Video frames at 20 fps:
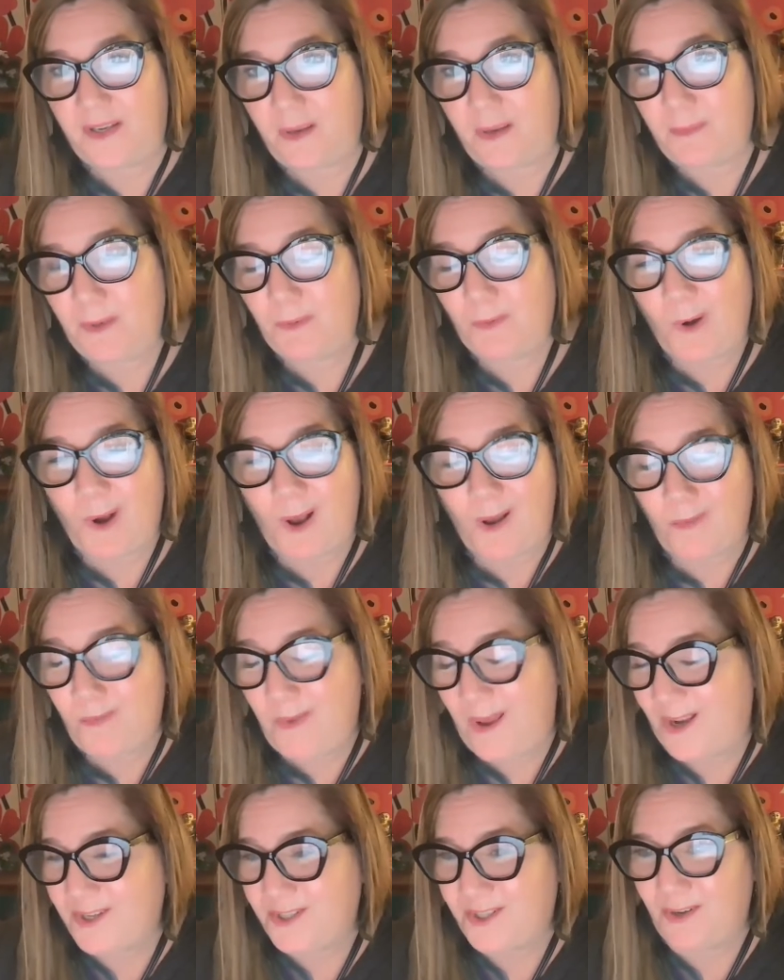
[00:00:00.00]
We're all
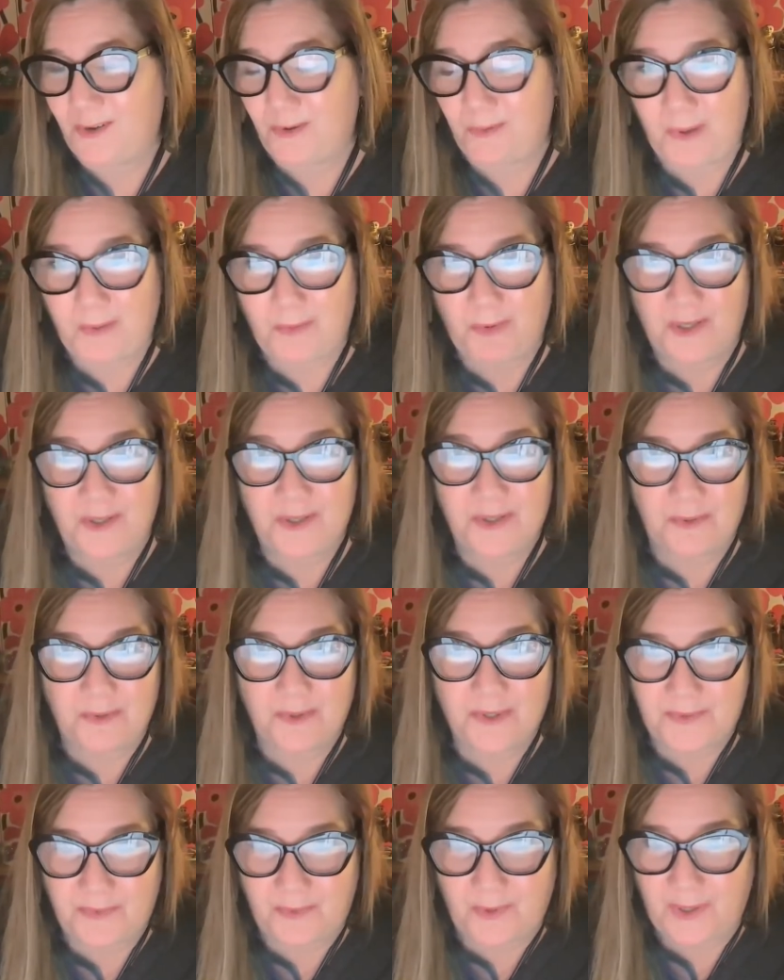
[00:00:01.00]
passionate or we wouldn't do
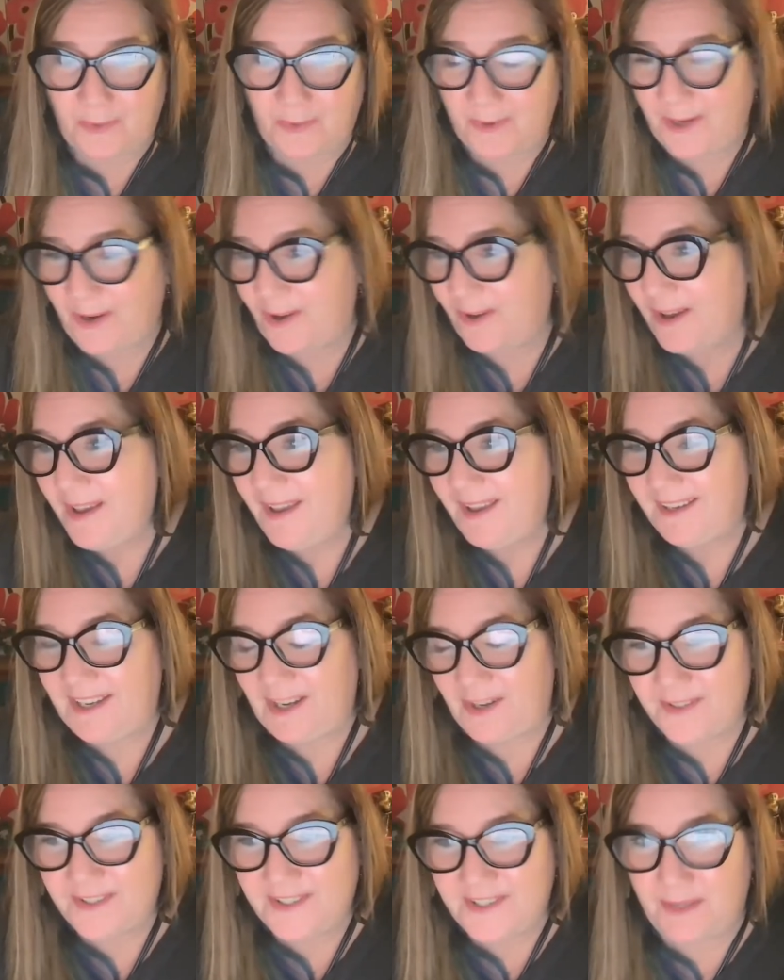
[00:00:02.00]
this work. We all
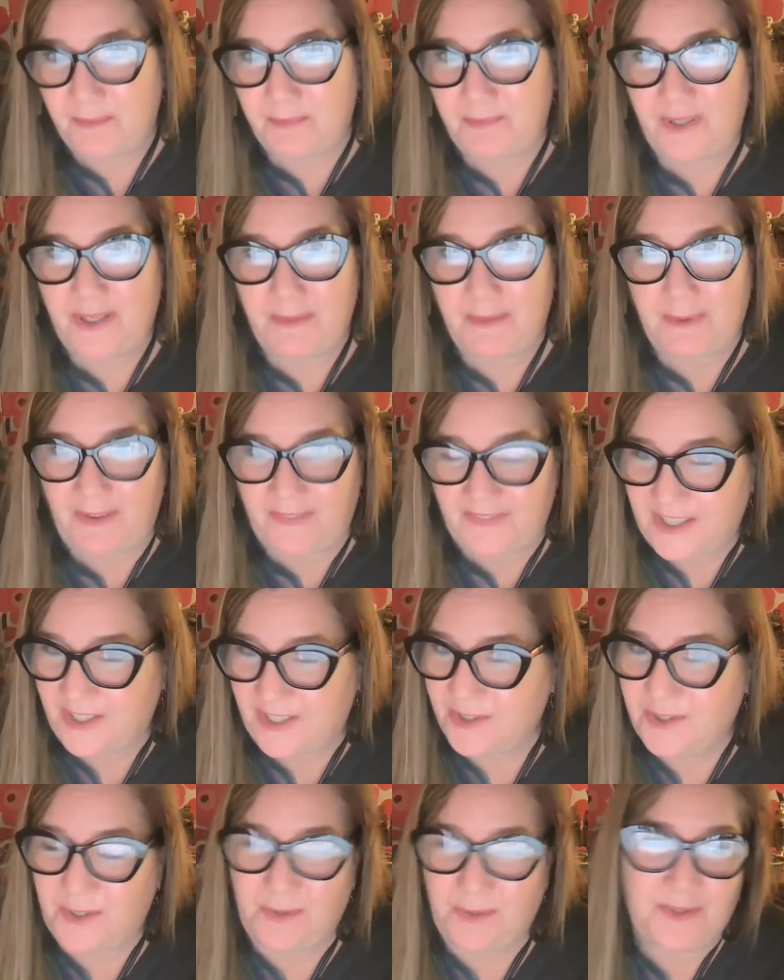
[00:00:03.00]
care deeply about the
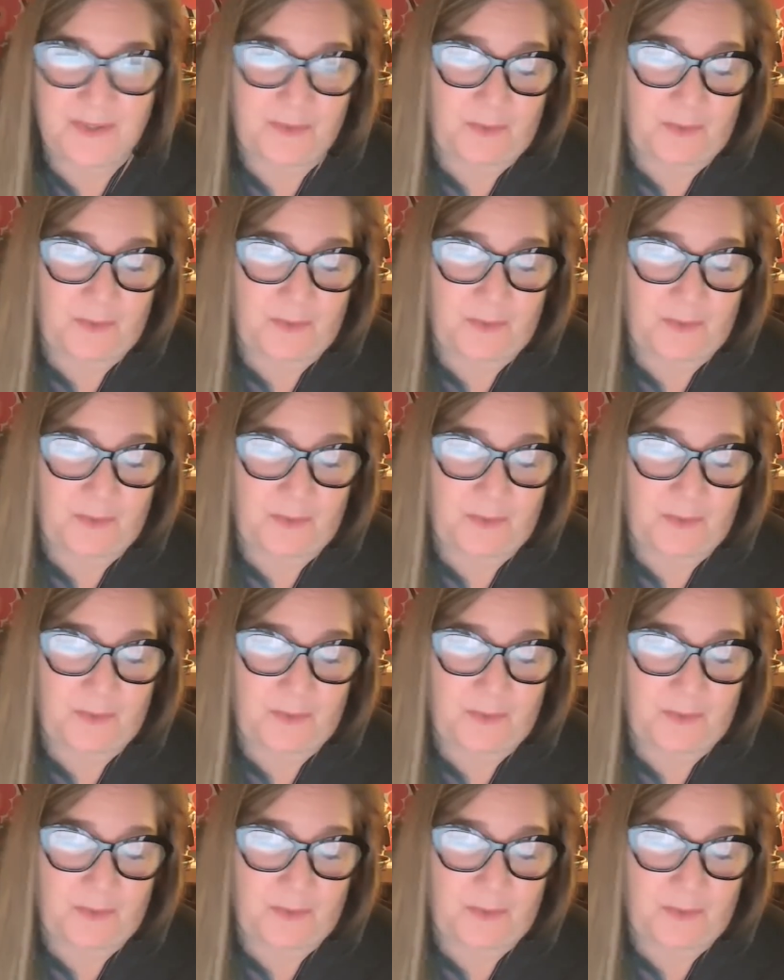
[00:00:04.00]
issues.